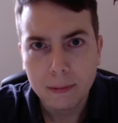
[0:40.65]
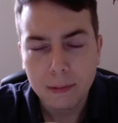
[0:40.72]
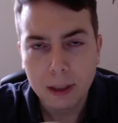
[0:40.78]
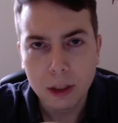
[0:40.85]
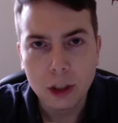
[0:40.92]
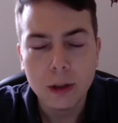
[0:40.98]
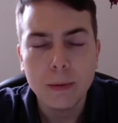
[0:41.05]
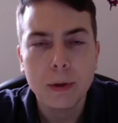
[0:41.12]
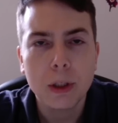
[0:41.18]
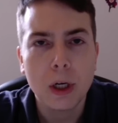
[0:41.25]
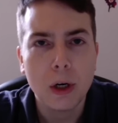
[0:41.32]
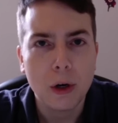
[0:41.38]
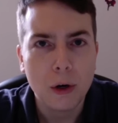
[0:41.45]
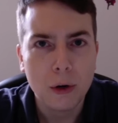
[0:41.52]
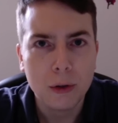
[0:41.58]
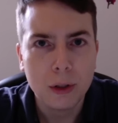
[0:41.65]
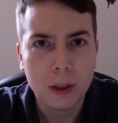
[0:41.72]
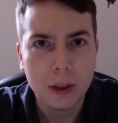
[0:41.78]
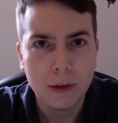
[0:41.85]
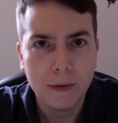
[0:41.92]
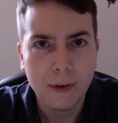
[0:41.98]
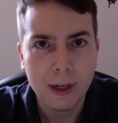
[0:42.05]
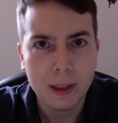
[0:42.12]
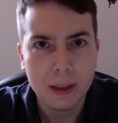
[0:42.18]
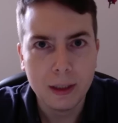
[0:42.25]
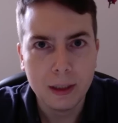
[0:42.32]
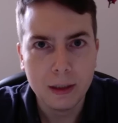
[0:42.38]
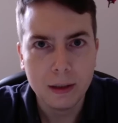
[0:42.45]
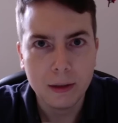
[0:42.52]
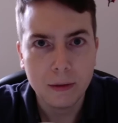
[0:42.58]
then she was going to hurt the
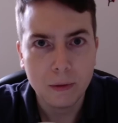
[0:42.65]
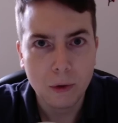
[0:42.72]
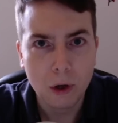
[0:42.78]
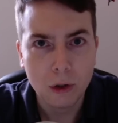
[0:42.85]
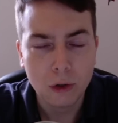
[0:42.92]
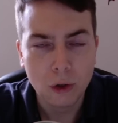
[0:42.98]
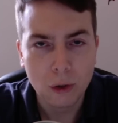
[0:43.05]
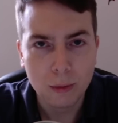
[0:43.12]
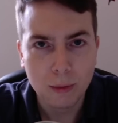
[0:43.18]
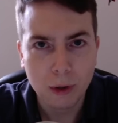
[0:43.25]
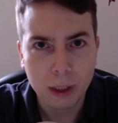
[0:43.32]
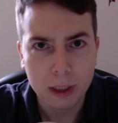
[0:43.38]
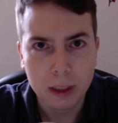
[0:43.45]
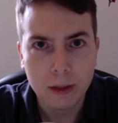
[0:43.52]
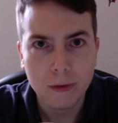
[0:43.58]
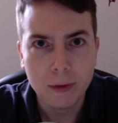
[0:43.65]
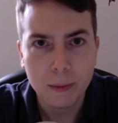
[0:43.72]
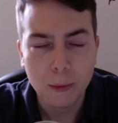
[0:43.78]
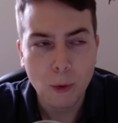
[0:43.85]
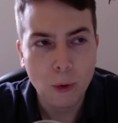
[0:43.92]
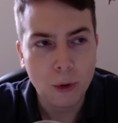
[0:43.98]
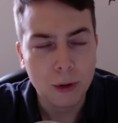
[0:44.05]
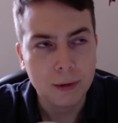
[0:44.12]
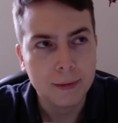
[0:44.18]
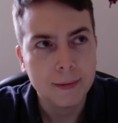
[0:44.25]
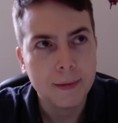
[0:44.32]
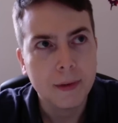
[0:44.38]
defendant, Ross Ulbricht, even more.